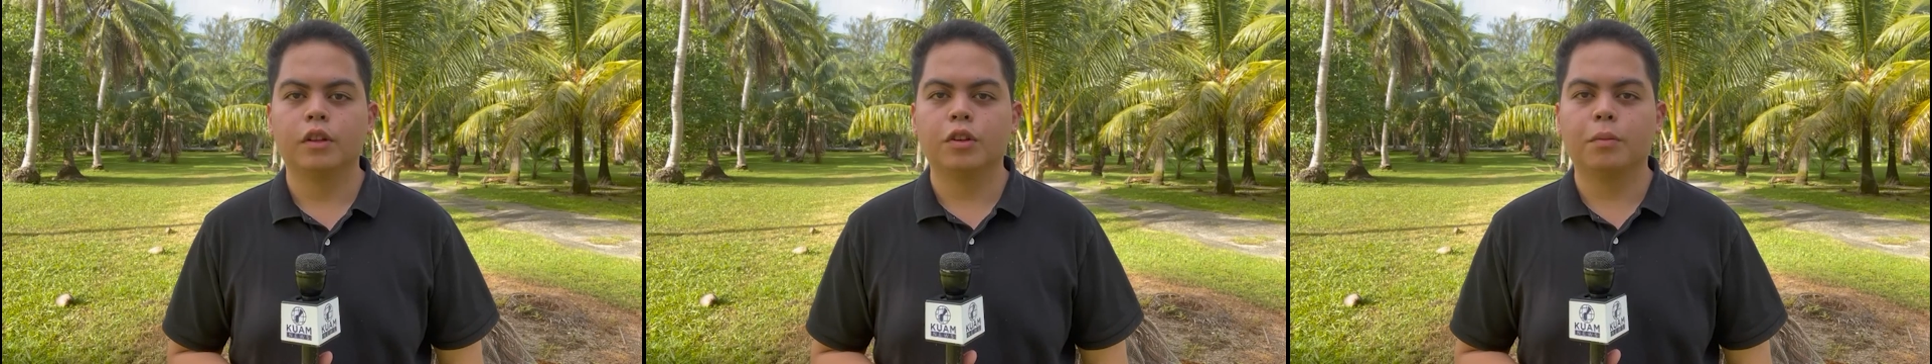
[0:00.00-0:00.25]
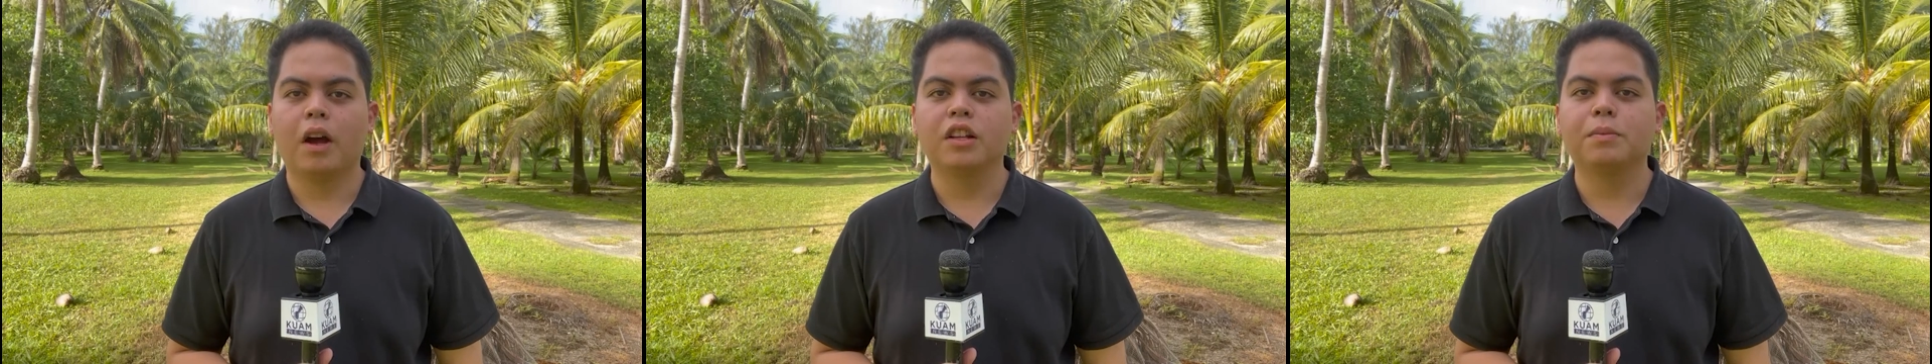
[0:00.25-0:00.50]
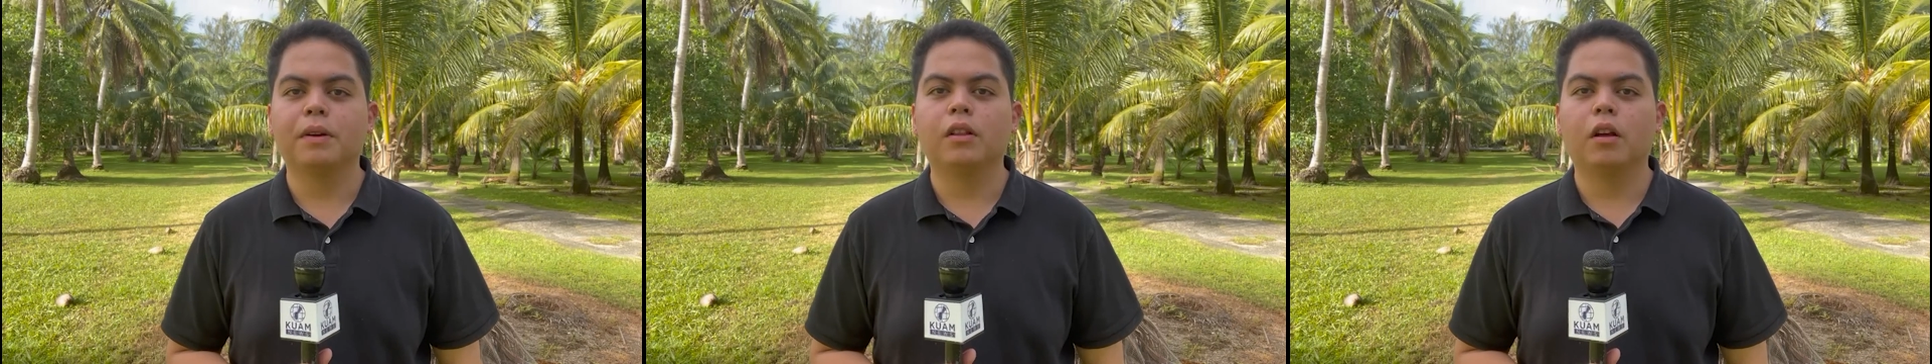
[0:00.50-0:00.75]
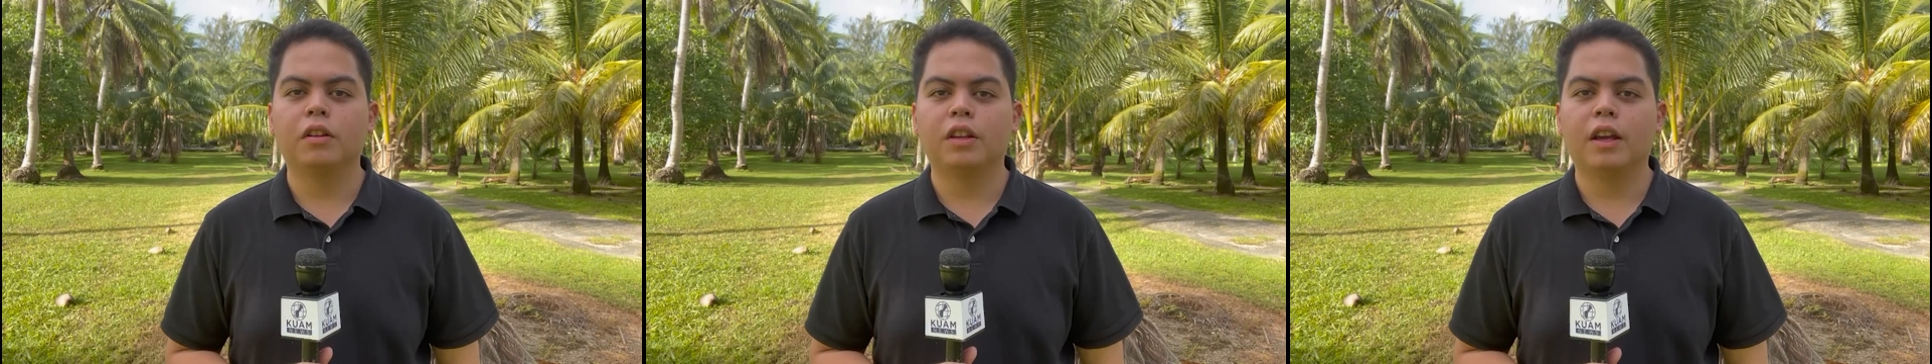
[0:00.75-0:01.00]
Thomas
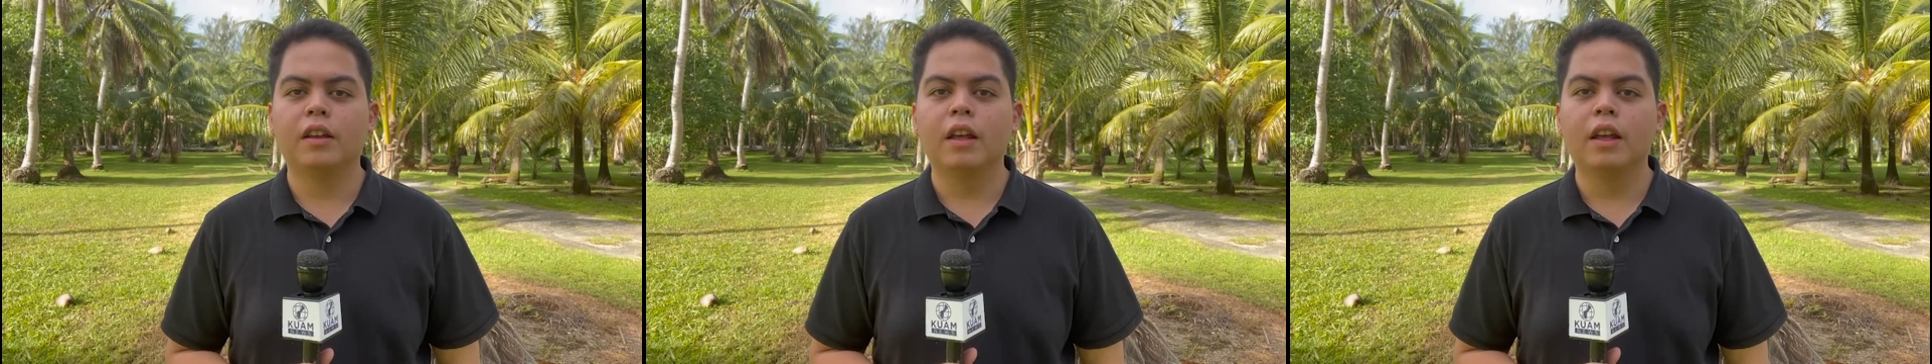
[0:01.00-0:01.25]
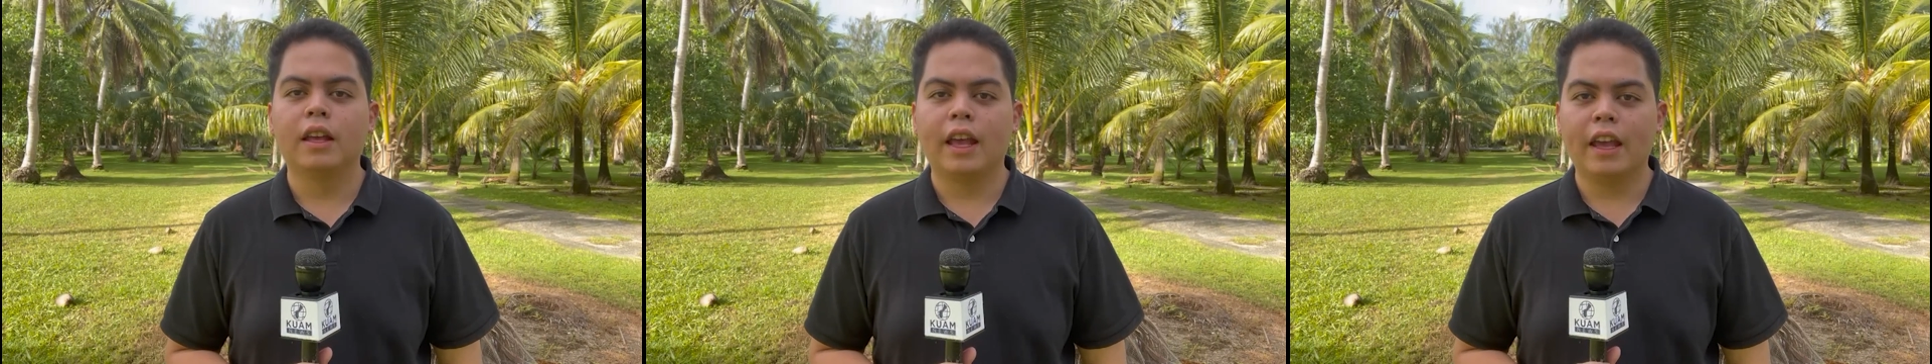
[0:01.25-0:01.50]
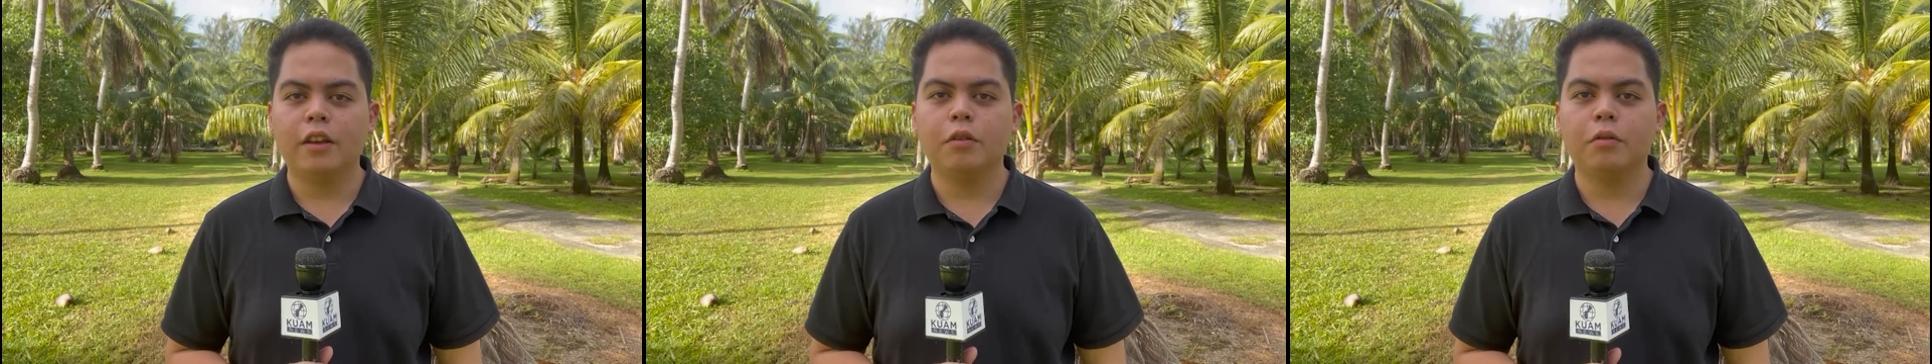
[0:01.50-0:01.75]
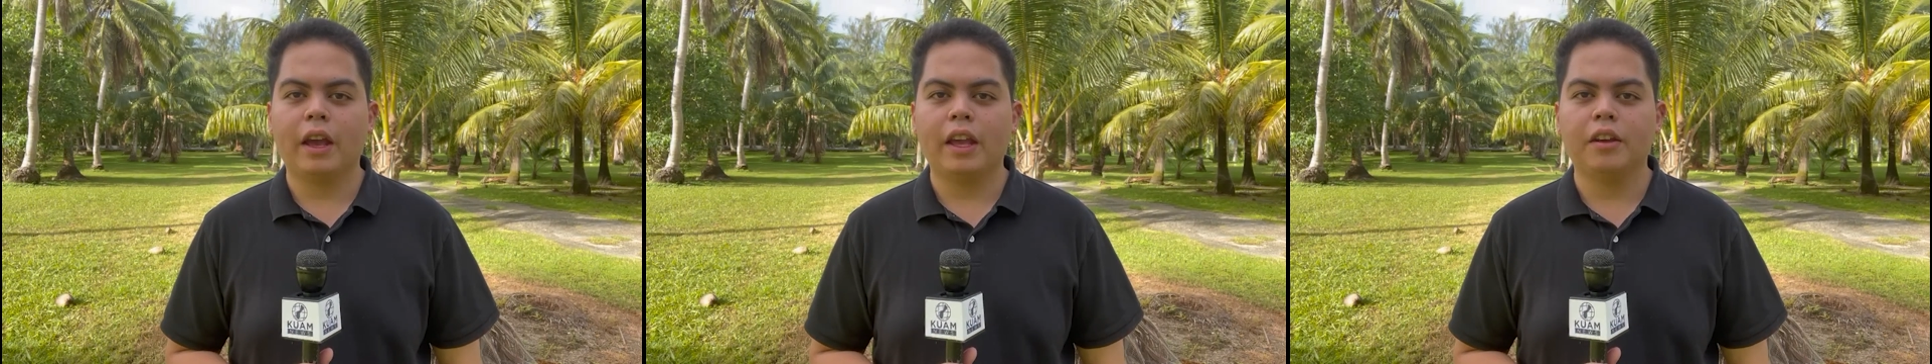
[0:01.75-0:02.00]
Manglona,
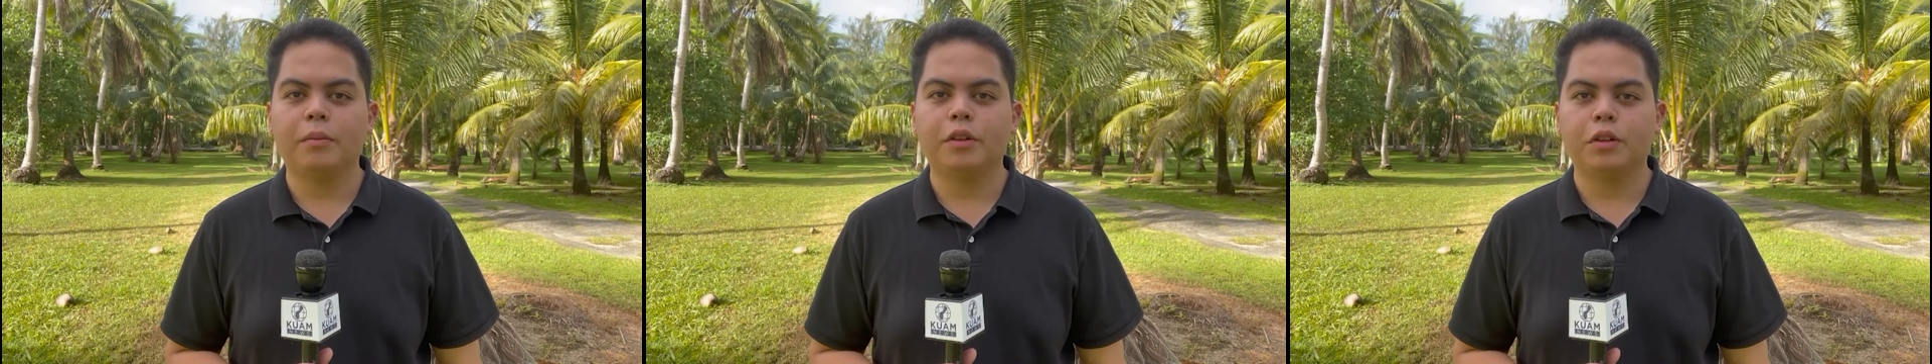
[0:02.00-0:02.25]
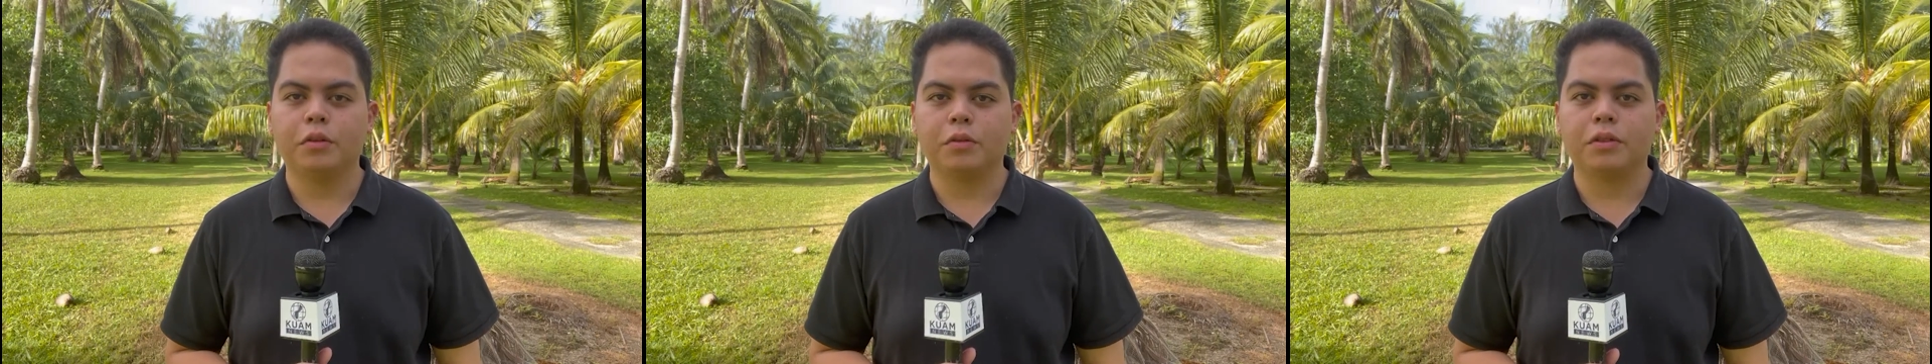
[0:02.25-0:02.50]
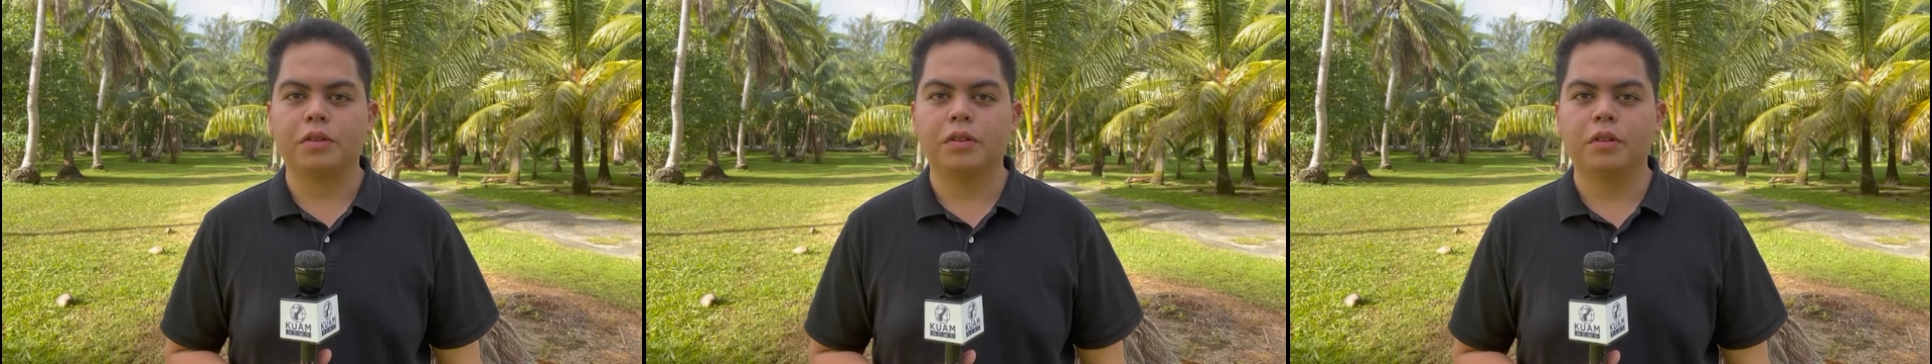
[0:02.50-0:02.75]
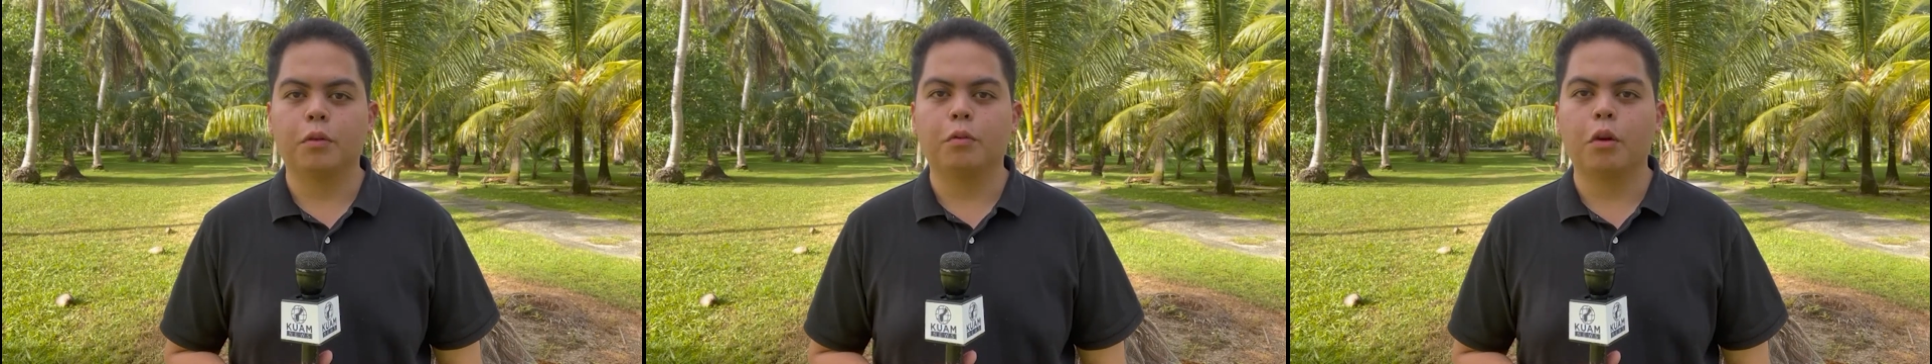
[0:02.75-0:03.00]
KUAM News,
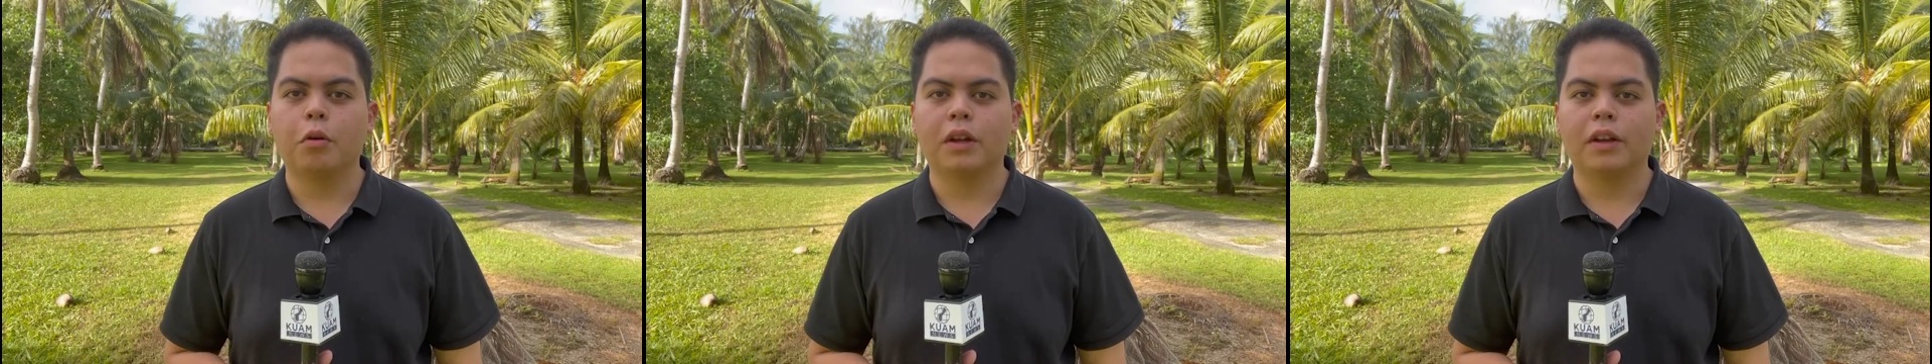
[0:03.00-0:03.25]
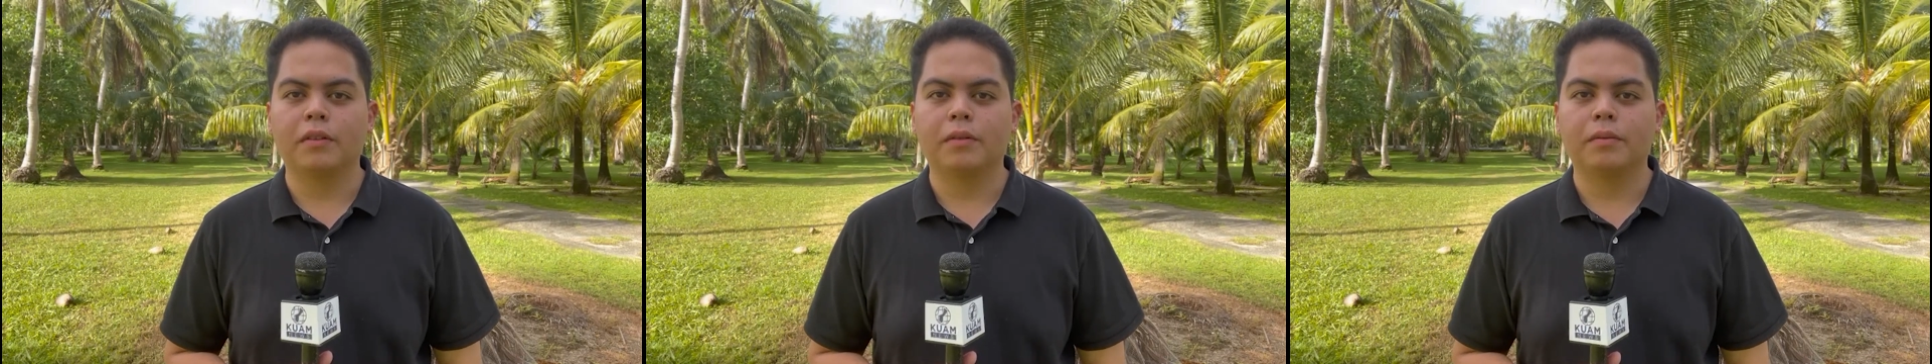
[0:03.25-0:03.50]
Rota.